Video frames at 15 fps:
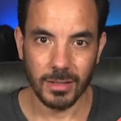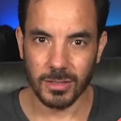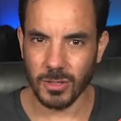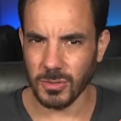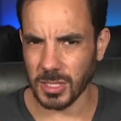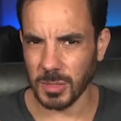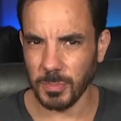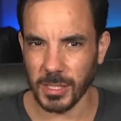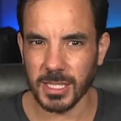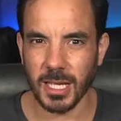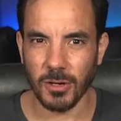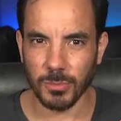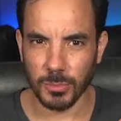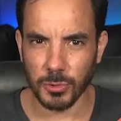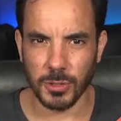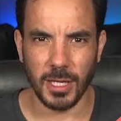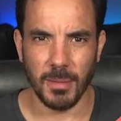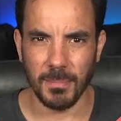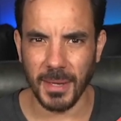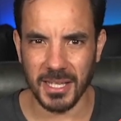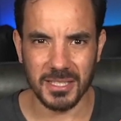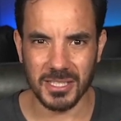Don't split out more
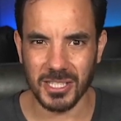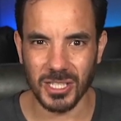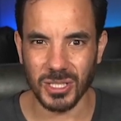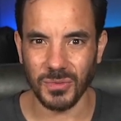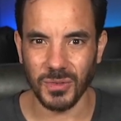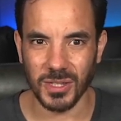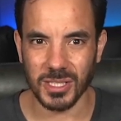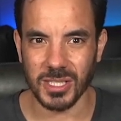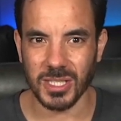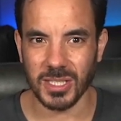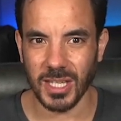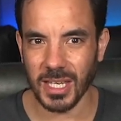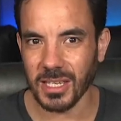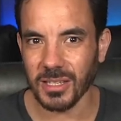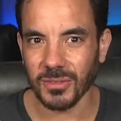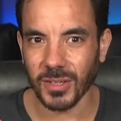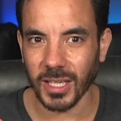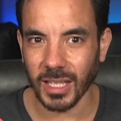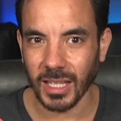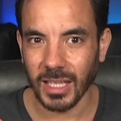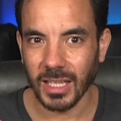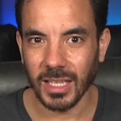campaigns just for the sake of
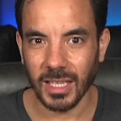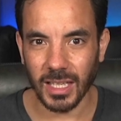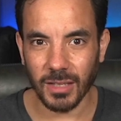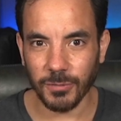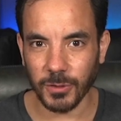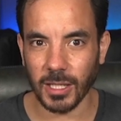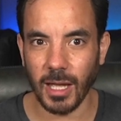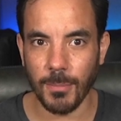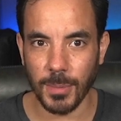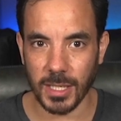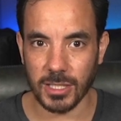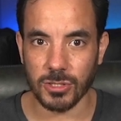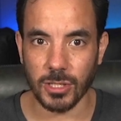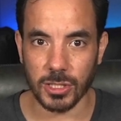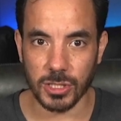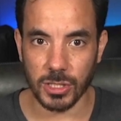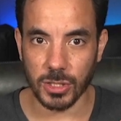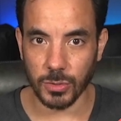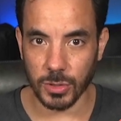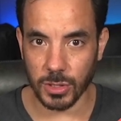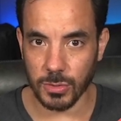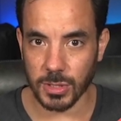it if the campaign structure
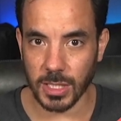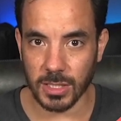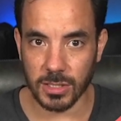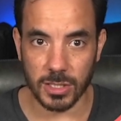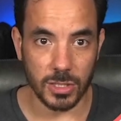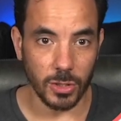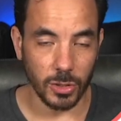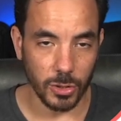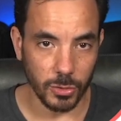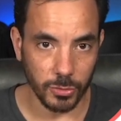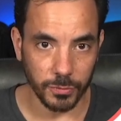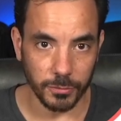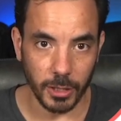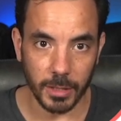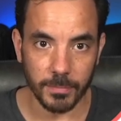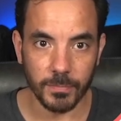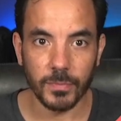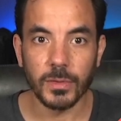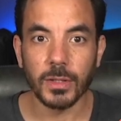you're using does not call for it.